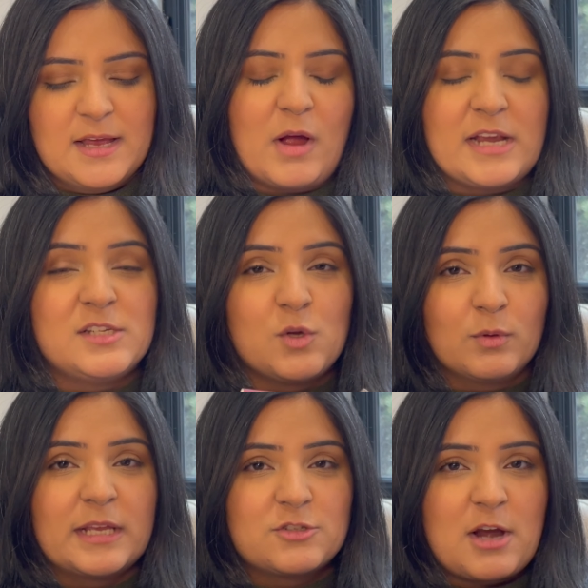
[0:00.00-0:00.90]
I don't
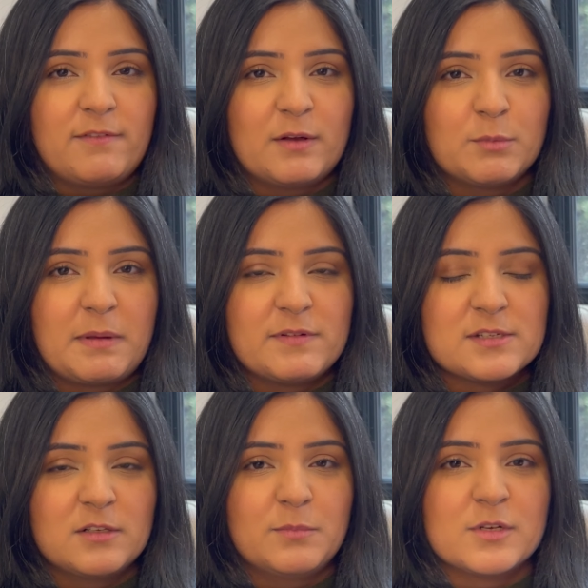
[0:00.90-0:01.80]
like traveling with my
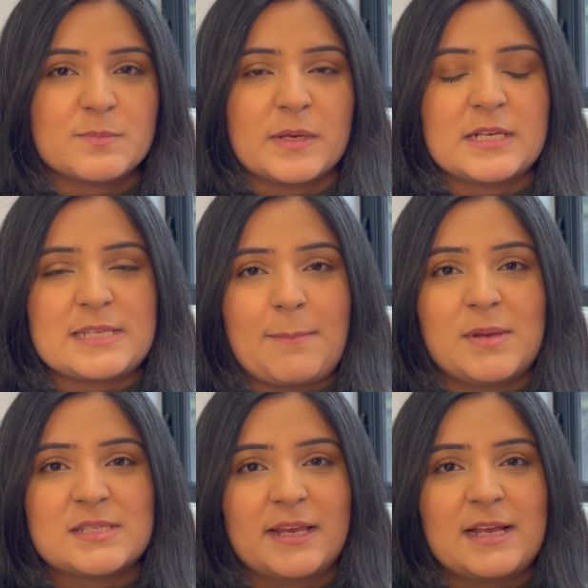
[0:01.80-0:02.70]
physical books because that
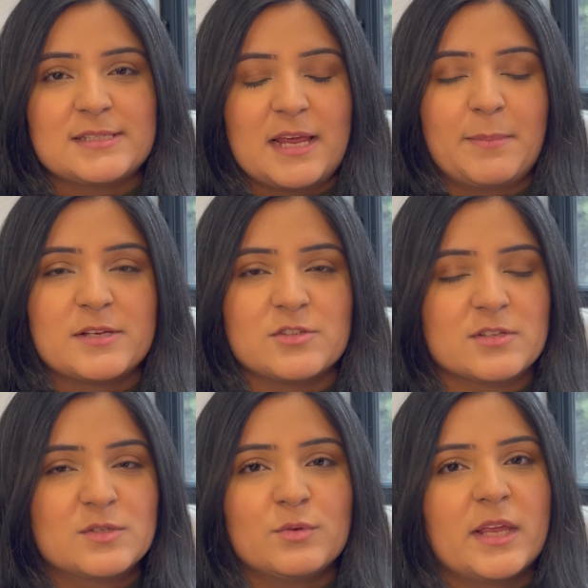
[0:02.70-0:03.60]
means they get damaged in the
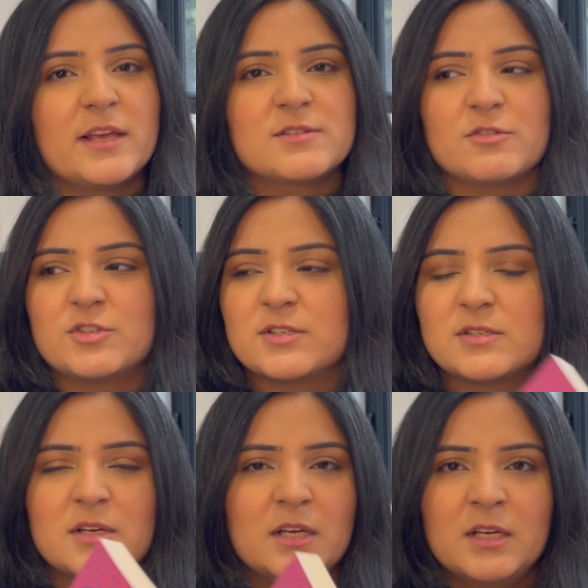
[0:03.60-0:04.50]
suitcase or just
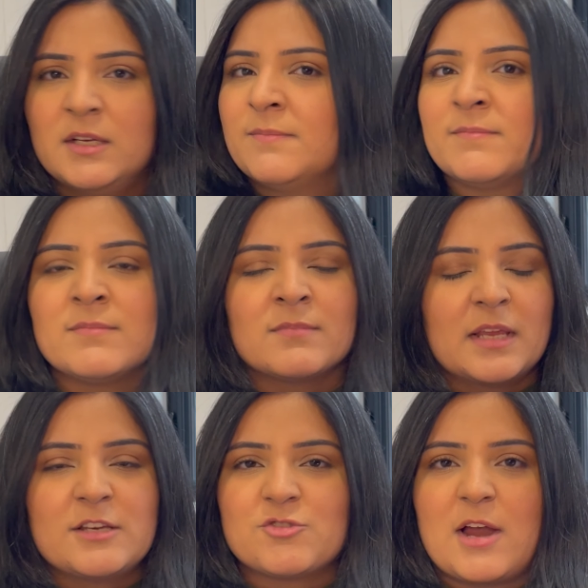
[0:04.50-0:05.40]

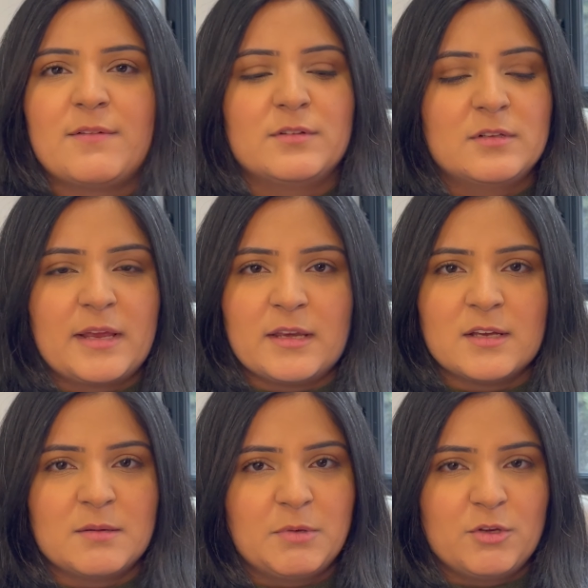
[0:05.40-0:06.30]
in travel, in
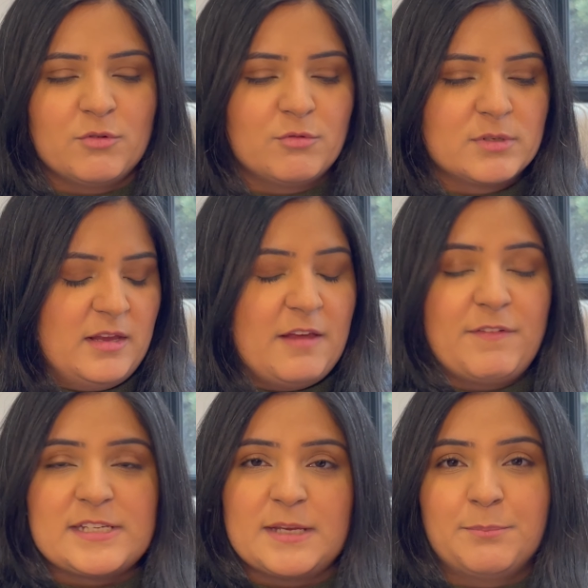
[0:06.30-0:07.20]
commute. If I
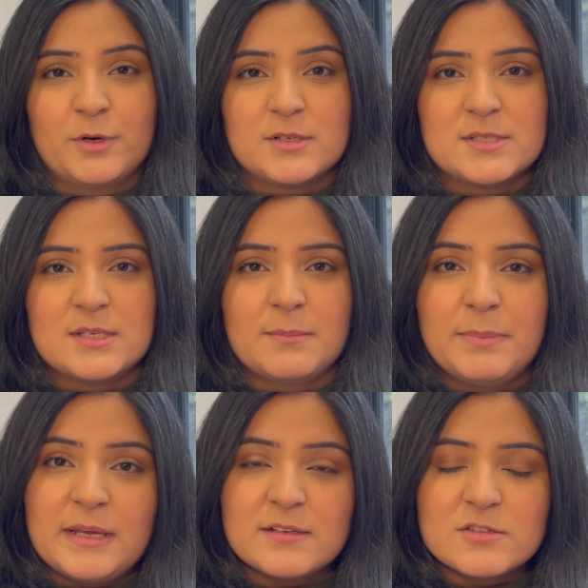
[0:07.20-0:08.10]
take books to the
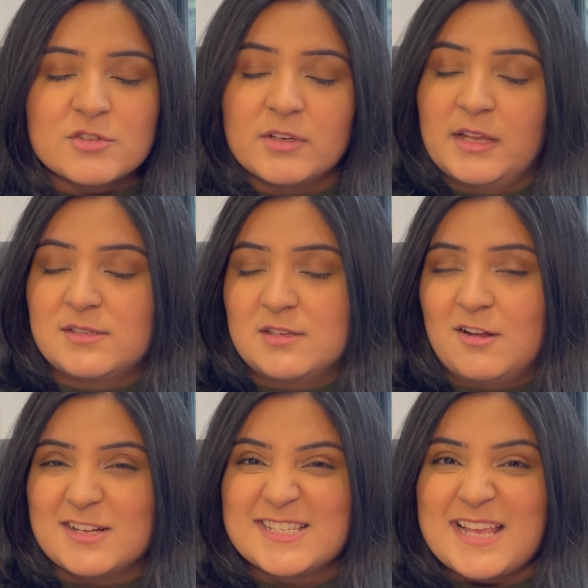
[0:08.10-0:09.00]
beach, it gets a lot
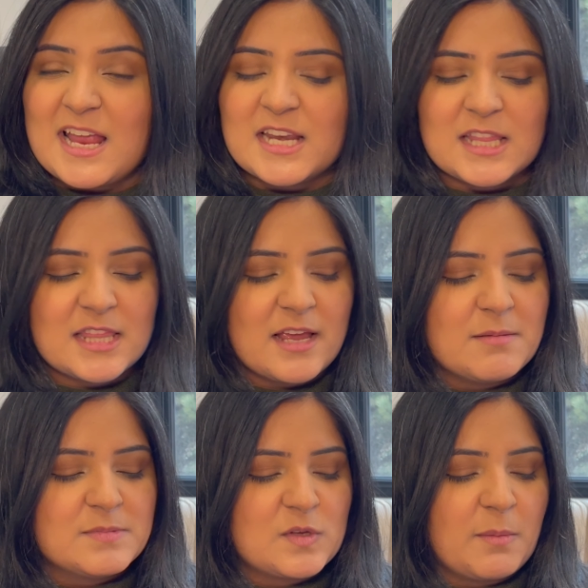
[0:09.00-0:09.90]
of sand in
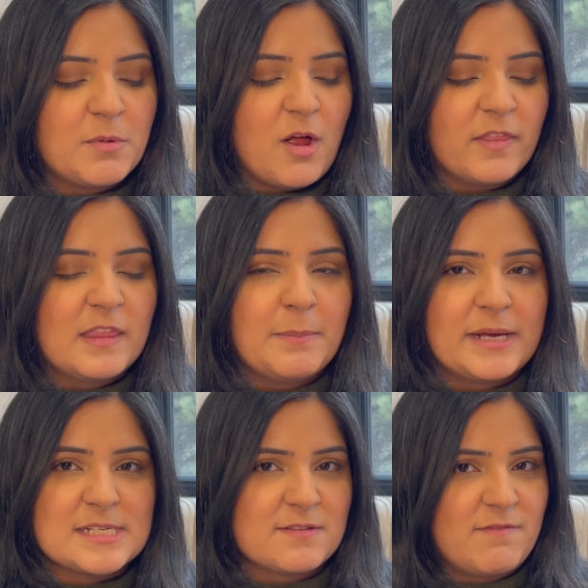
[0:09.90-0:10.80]
them. So I'm not the
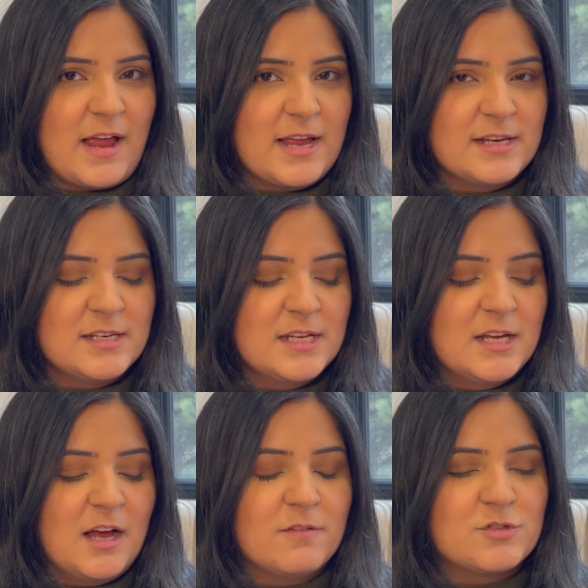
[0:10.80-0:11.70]
biggest fan
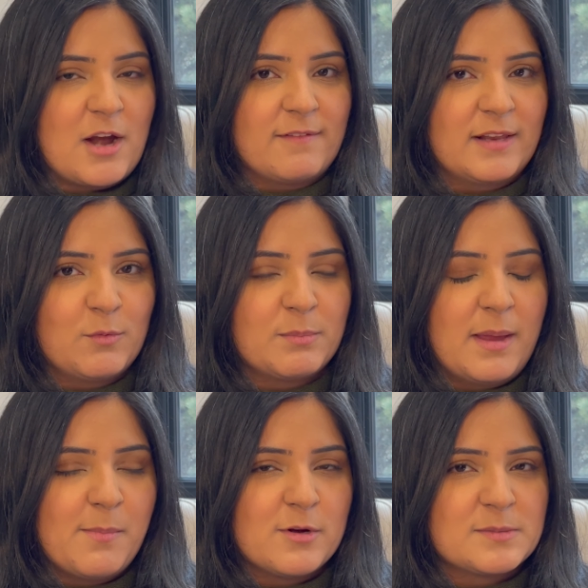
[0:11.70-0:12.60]
of traveling with my
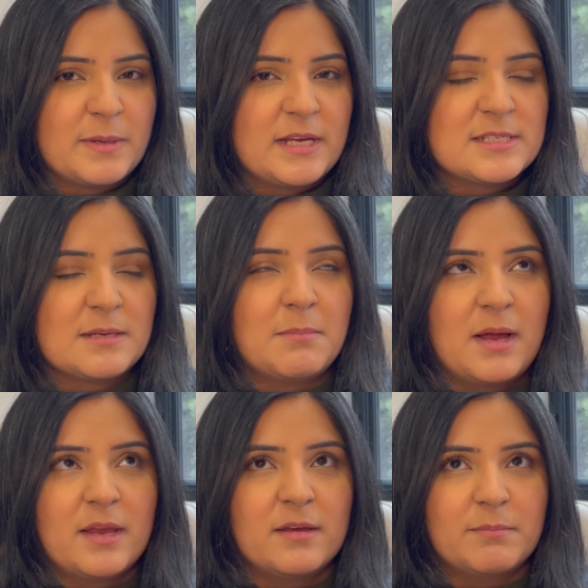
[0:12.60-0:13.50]
books because in
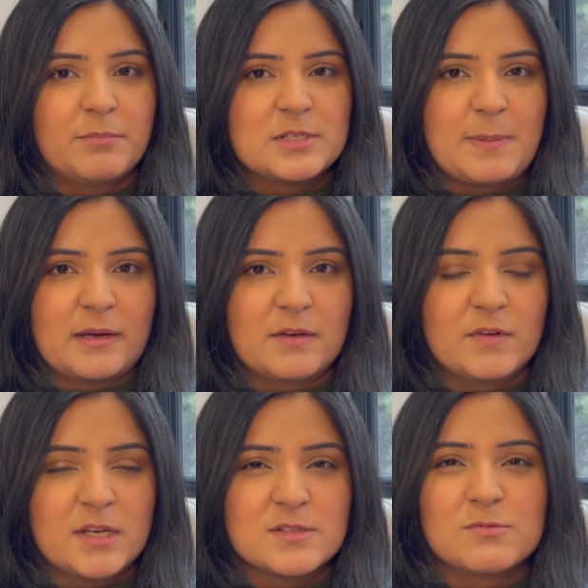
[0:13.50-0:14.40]
my perspective,
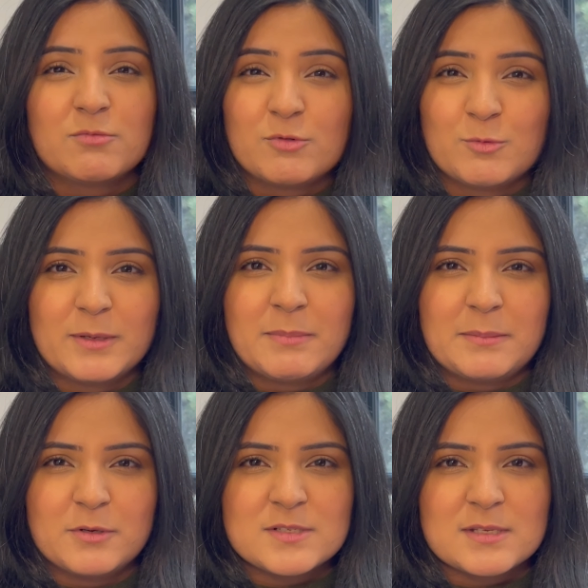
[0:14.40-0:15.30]
it does ruin my
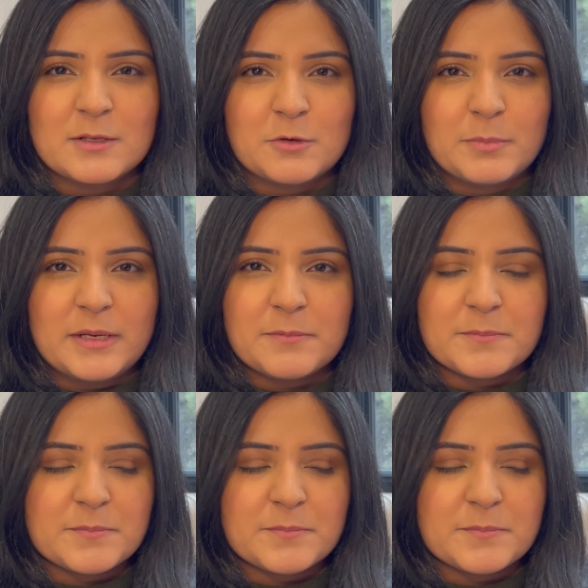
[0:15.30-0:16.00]
books a little bit.